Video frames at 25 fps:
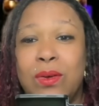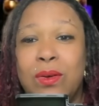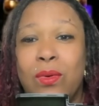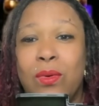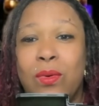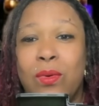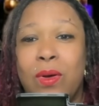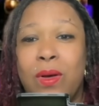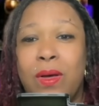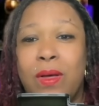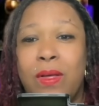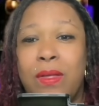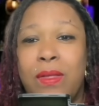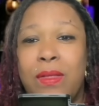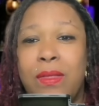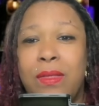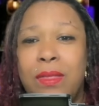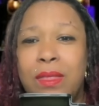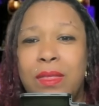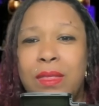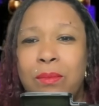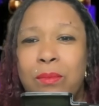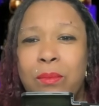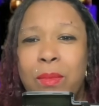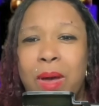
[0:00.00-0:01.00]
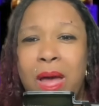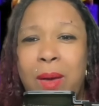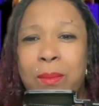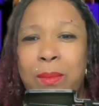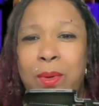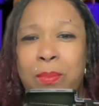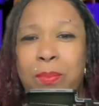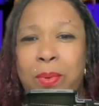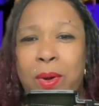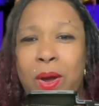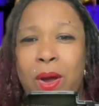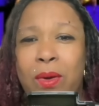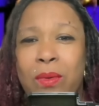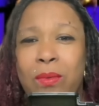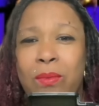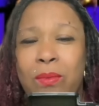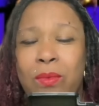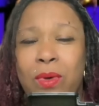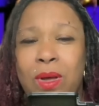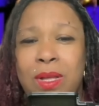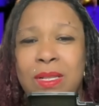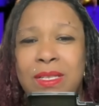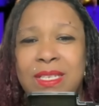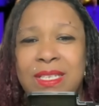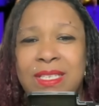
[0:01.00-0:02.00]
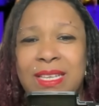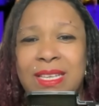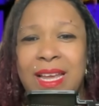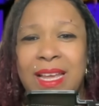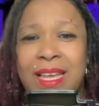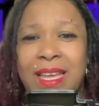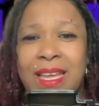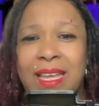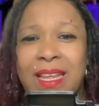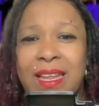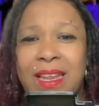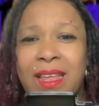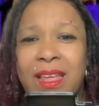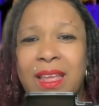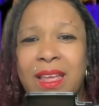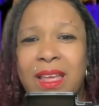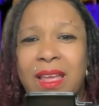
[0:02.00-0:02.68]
on the mama part. 1 second.